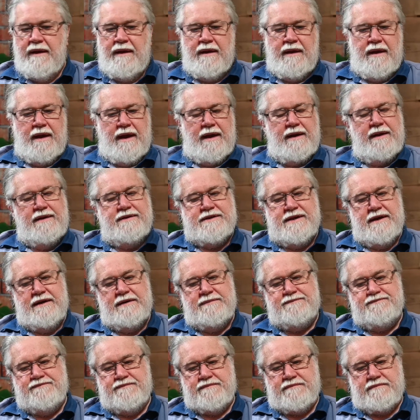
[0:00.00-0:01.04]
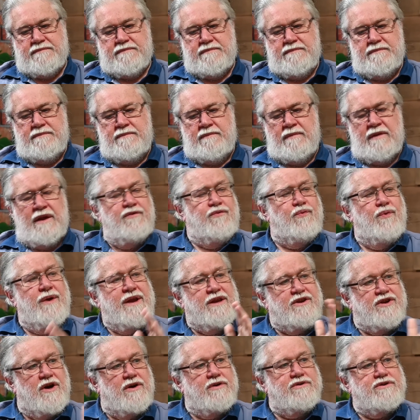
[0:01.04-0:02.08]
And he said, if we
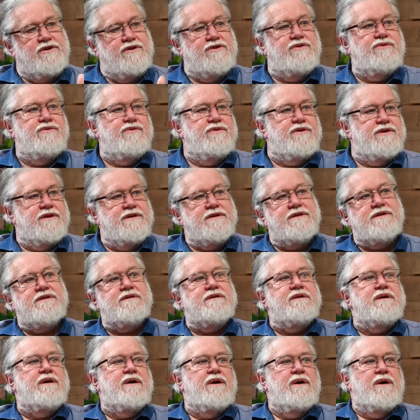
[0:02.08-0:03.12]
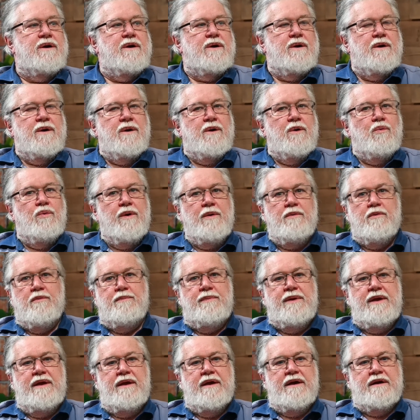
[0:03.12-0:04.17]
don't do this, we will
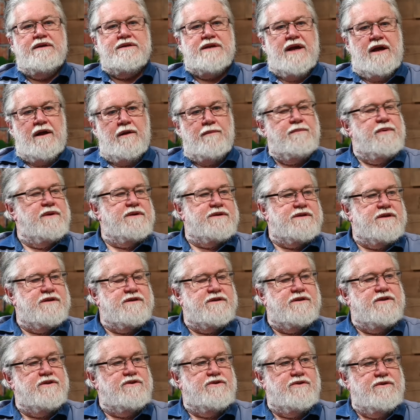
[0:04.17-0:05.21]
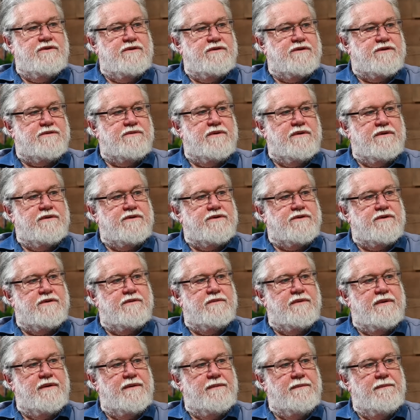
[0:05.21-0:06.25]
be as helpless as the Jews were in
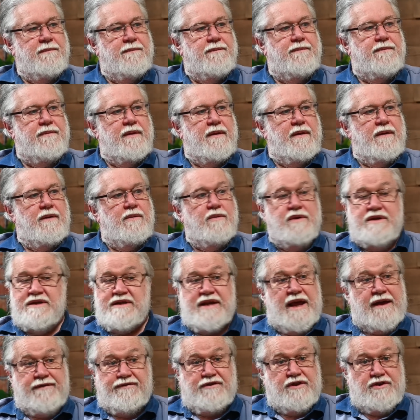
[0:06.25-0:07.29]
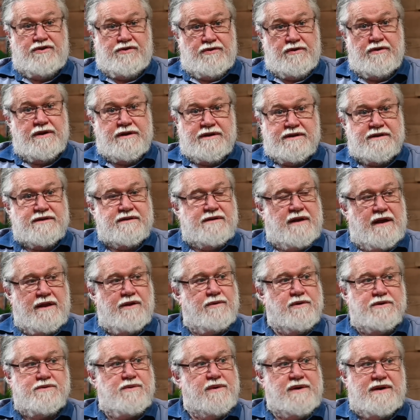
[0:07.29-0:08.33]
Germany. We just have to do this.
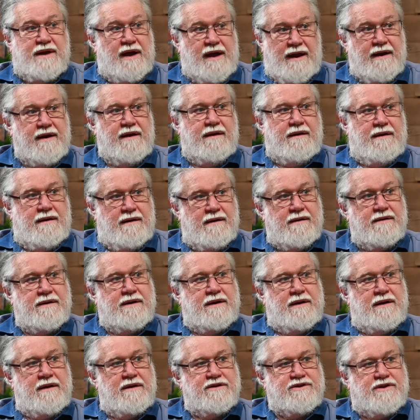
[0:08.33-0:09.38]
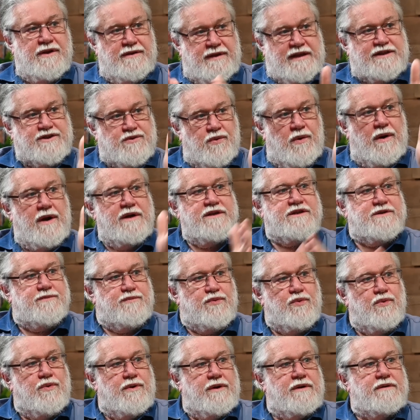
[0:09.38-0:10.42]
Otherwise, we're done. So that's why I
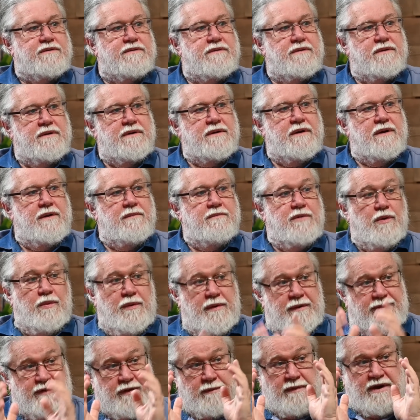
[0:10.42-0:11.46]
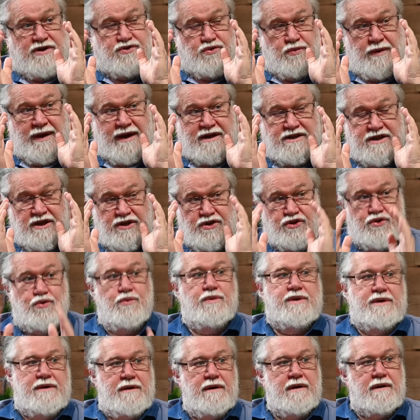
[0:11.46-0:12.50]
support it. But we have to make sure we actually do
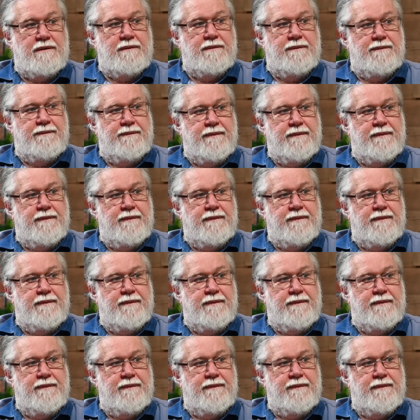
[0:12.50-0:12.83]
it now.